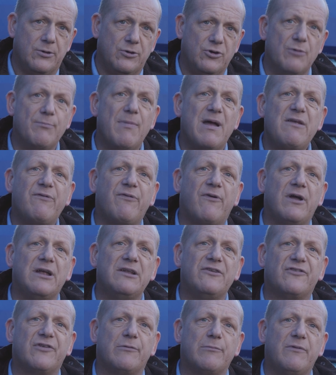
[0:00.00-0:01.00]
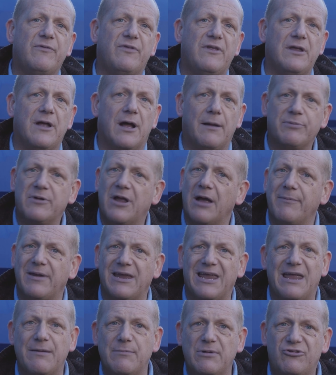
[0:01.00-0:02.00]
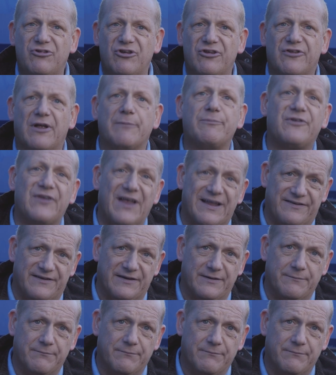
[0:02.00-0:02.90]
You may find some of the upcoming images upsetting,